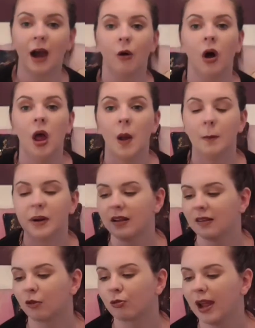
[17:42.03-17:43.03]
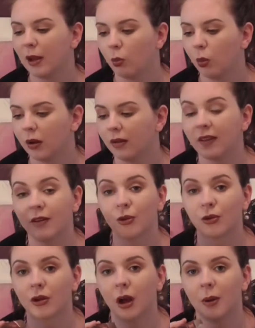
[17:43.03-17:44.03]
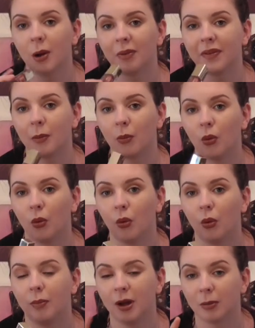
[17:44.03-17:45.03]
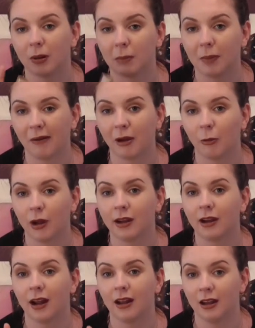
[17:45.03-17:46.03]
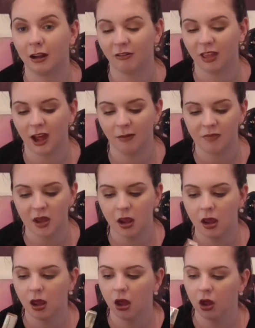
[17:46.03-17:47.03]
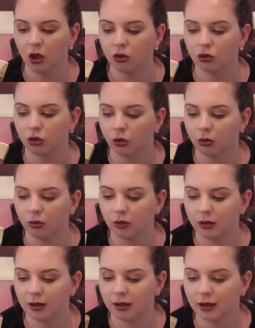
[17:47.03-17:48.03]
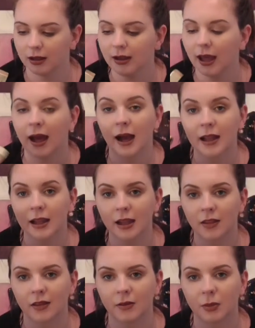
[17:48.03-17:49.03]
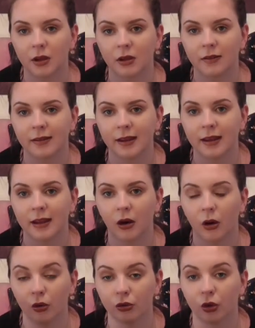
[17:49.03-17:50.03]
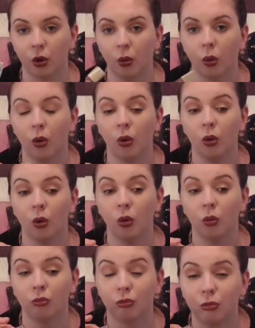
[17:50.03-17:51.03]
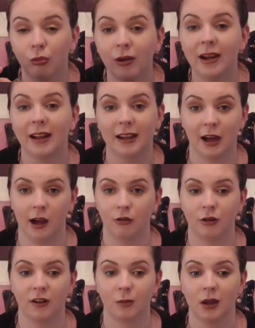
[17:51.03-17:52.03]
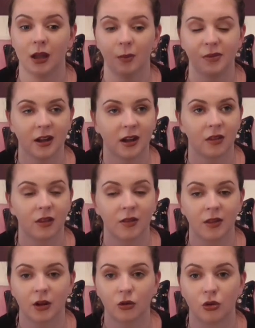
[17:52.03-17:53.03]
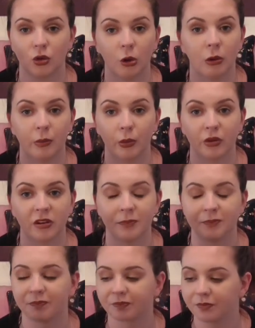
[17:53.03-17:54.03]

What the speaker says: out, but it's the red one. They've also come out with a more purpley berry one, love that. So yeah, I like this because it also really hydrates my lips, and I think that is so important,